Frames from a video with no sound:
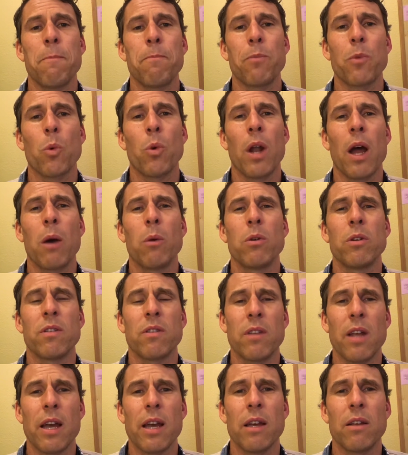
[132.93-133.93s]
what I will
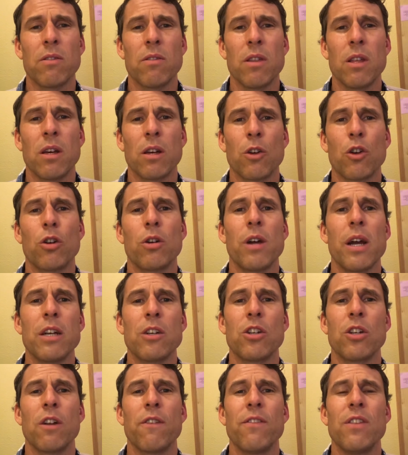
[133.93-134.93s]
say is the
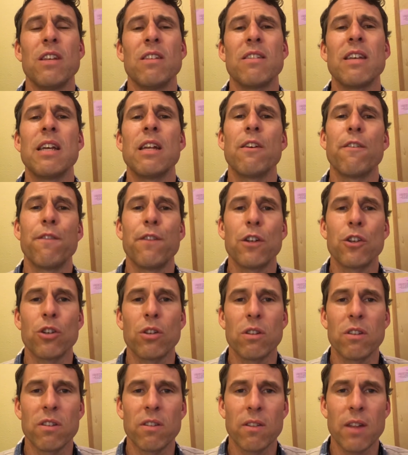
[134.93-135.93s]
creation of these
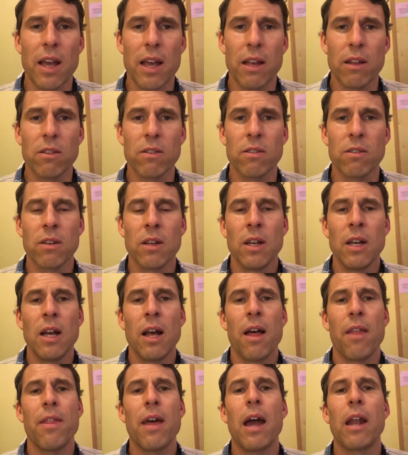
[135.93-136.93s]
inefficient states
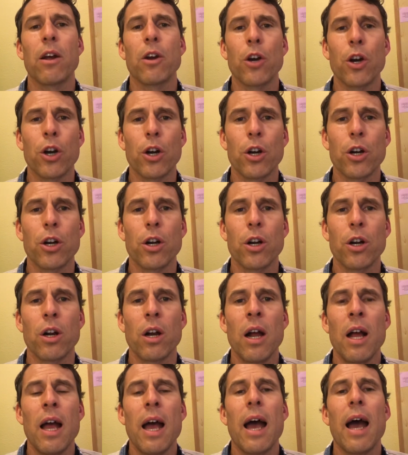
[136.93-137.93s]
that occur
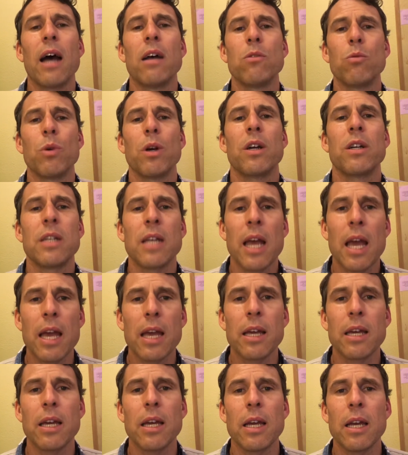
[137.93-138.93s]
as we are
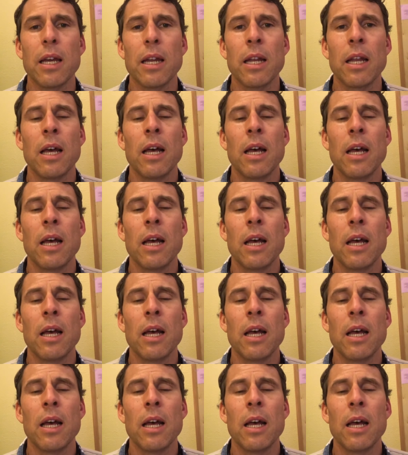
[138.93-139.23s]
taking